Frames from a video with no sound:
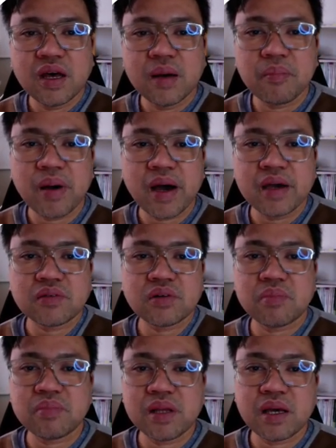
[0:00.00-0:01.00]
by
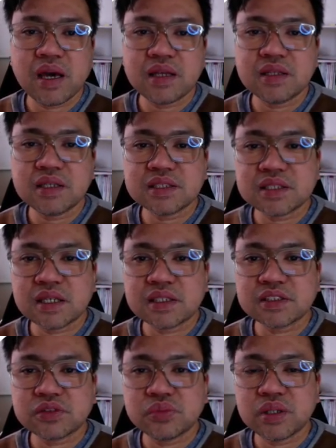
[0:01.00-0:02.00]
replicating
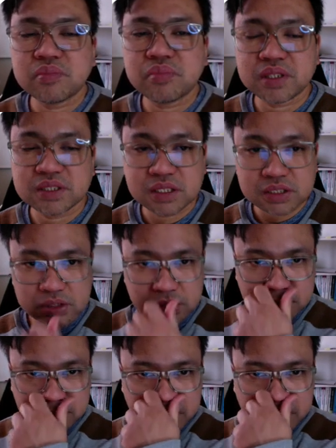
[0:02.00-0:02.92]
cells with precision.